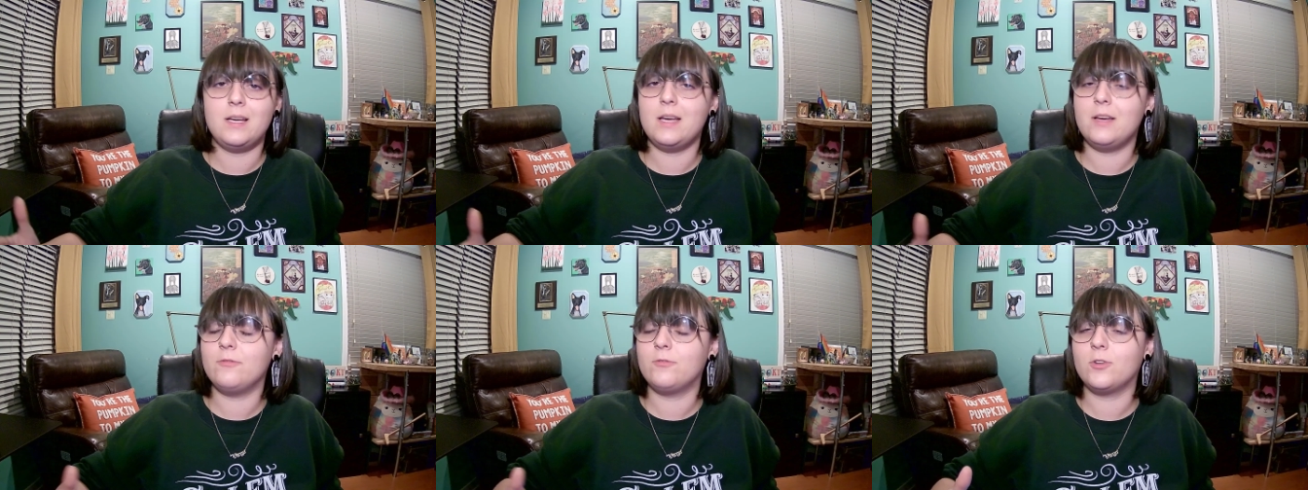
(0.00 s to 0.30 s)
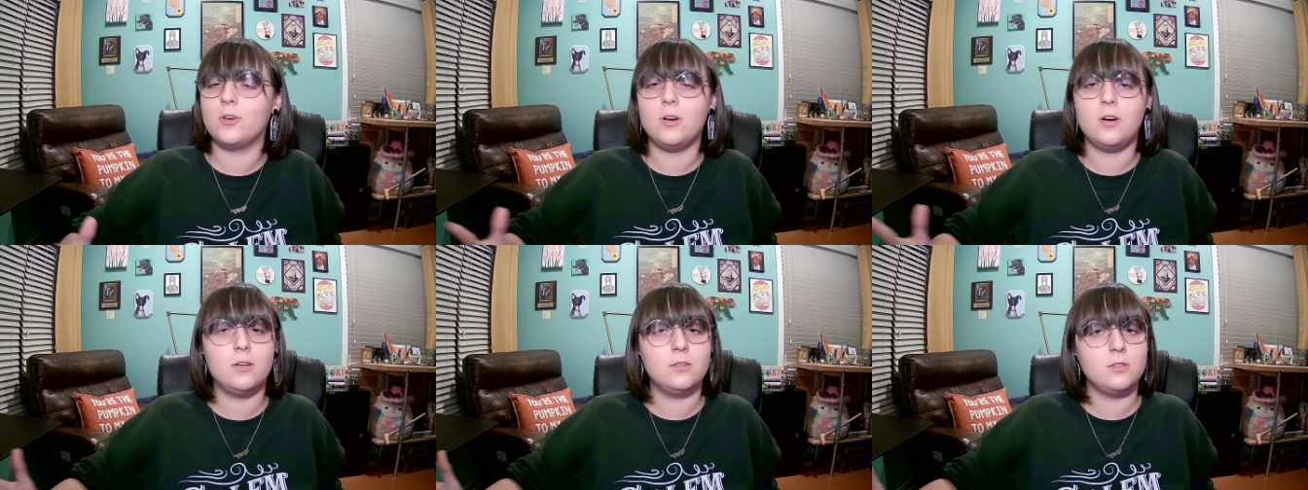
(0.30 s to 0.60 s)
and
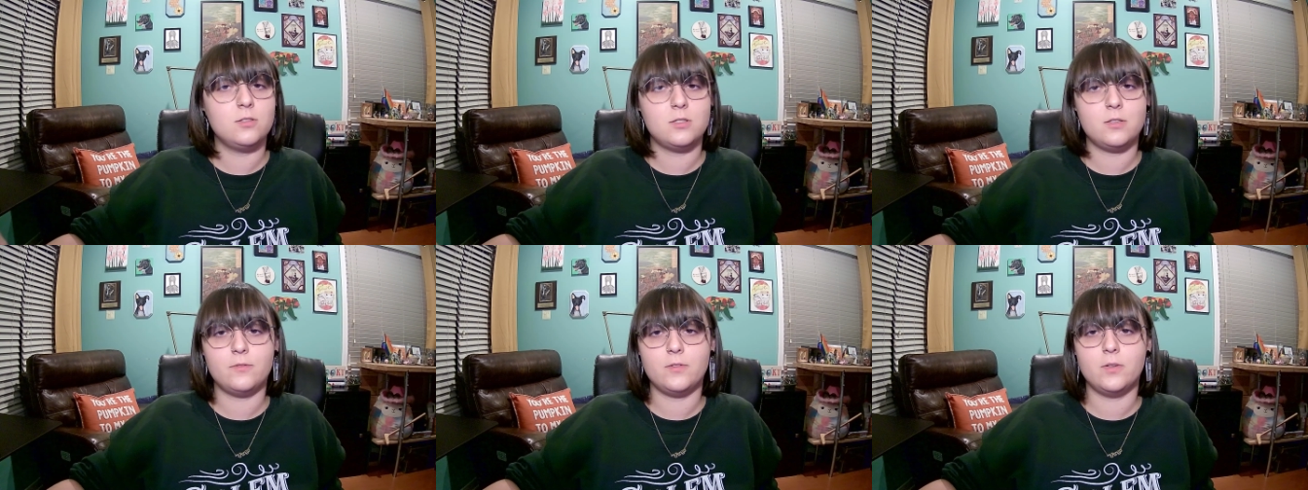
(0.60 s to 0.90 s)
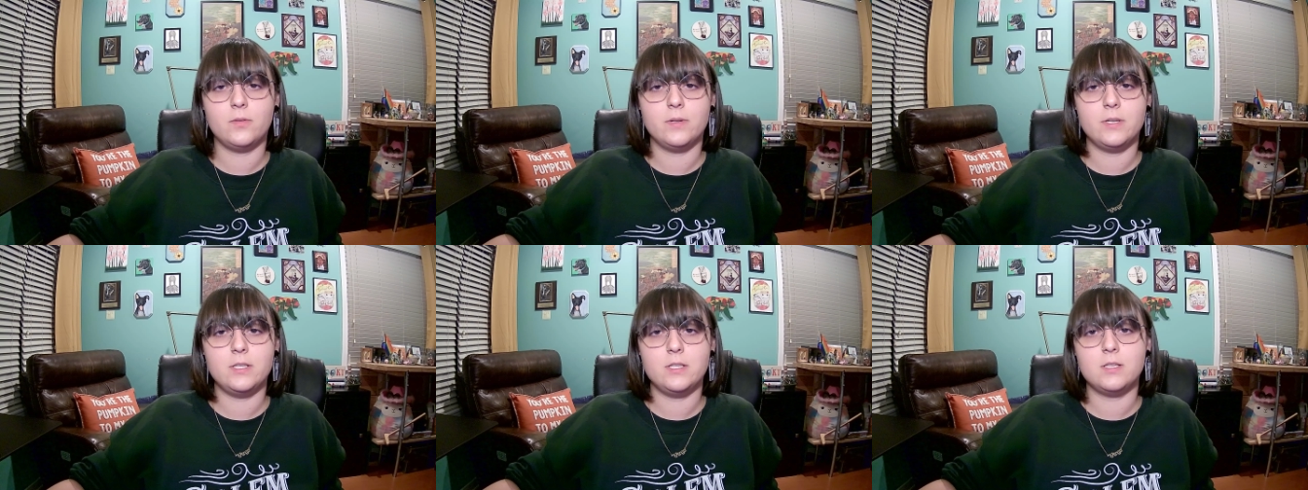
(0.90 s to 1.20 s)
for all those
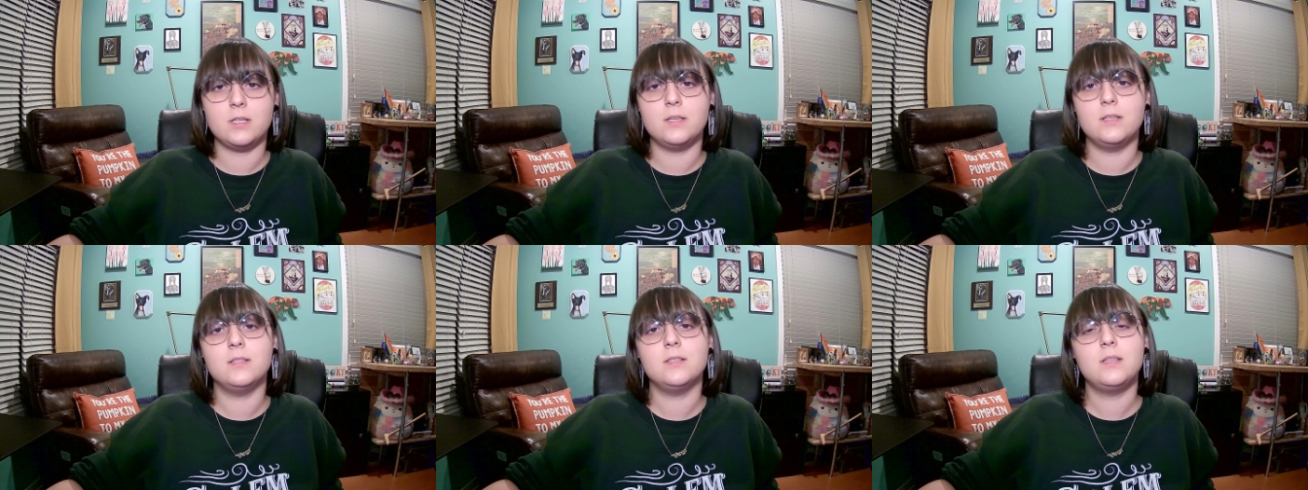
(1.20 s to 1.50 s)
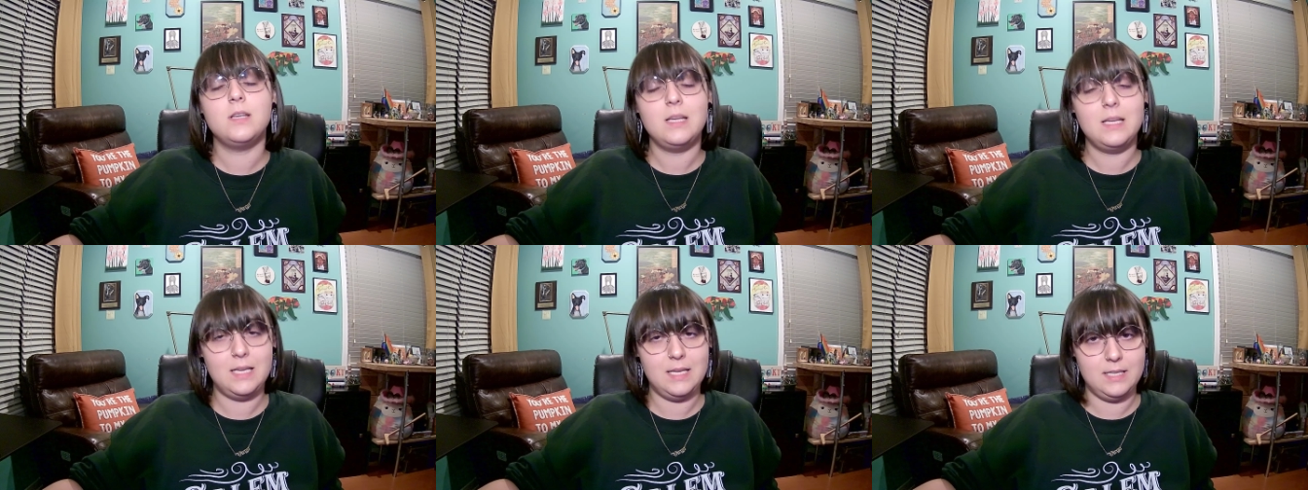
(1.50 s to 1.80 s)
different
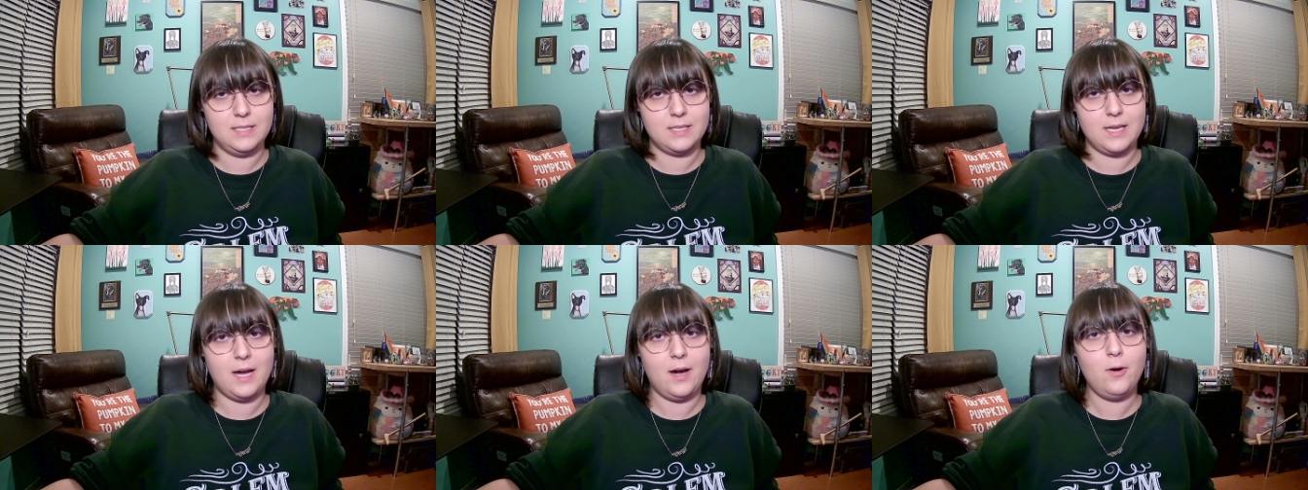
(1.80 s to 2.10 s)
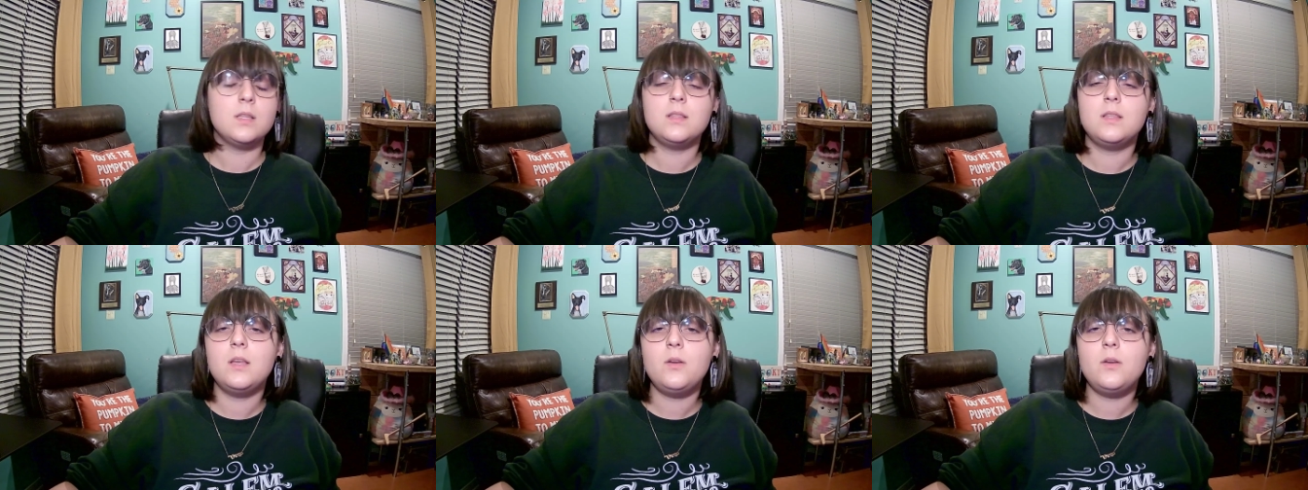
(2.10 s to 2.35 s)
reasons, he's out.